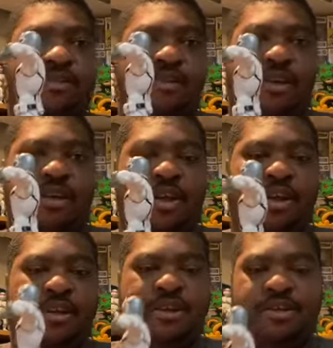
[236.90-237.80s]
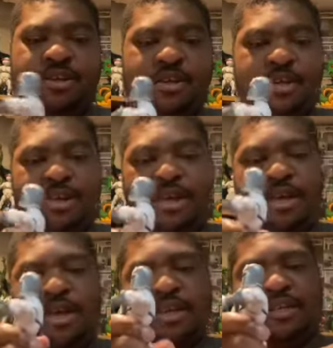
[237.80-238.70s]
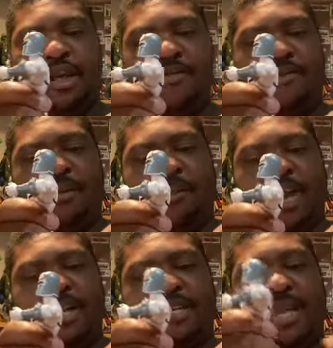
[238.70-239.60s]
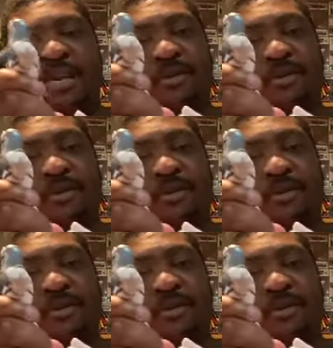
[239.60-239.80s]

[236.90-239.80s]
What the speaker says: right there. It's how far back his ankle